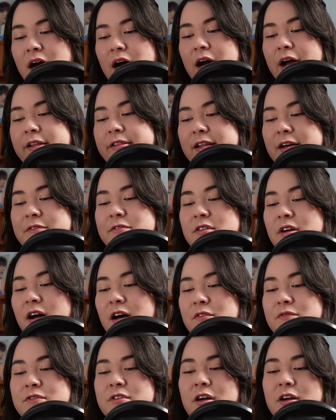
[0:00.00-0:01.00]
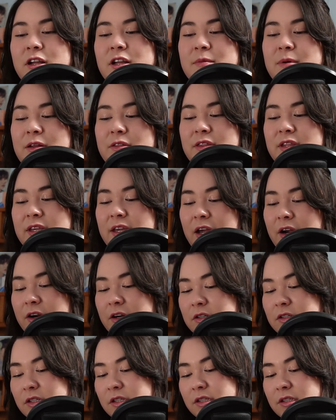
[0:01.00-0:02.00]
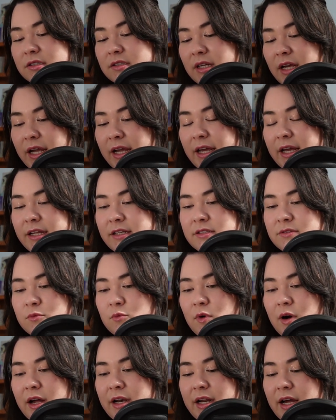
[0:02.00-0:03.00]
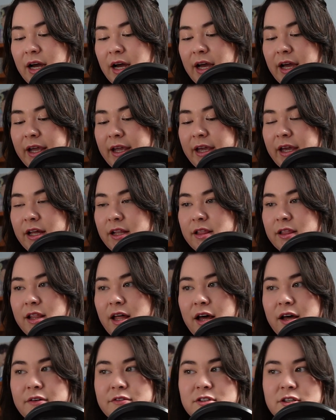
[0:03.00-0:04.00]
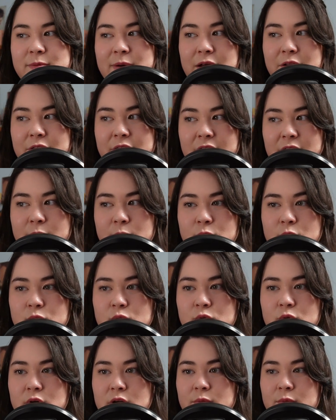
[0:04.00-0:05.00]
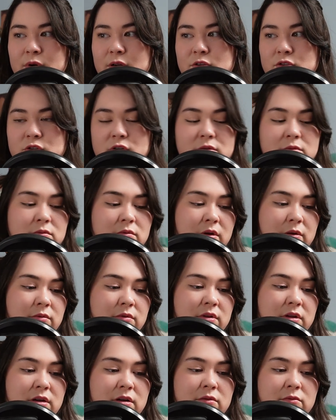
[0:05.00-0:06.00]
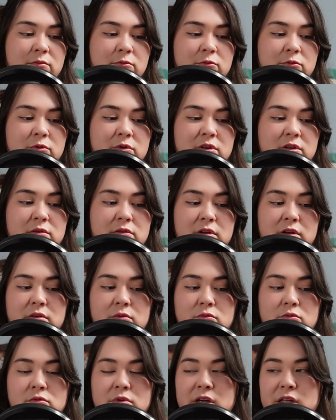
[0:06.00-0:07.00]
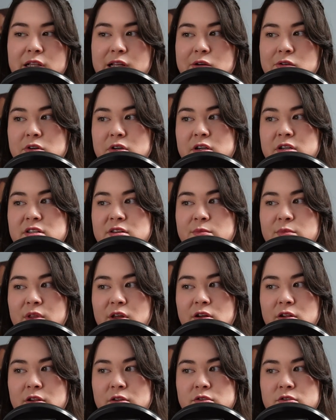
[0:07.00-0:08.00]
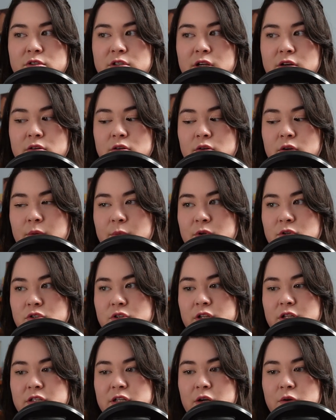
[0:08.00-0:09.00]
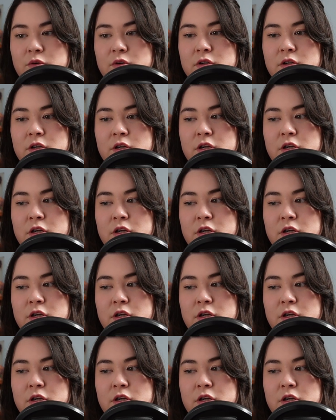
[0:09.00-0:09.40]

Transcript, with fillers: I left off talking about the characters and what I loved about them. Ooh, I gotta make sure I'm, I think I'm really like way louder because I'm a lot closer now. Okay, I'm gonna turn it down.